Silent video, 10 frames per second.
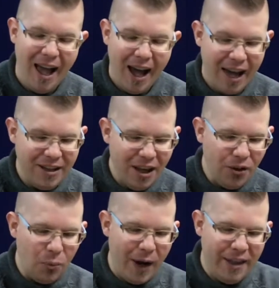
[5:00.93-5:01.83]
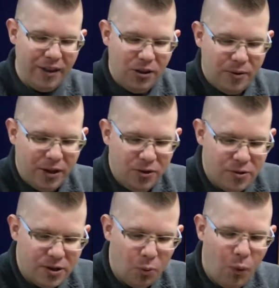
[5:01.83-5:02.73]
Another way that you can use
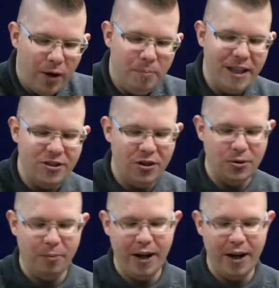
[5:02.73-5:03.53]
the wannabe gingerbread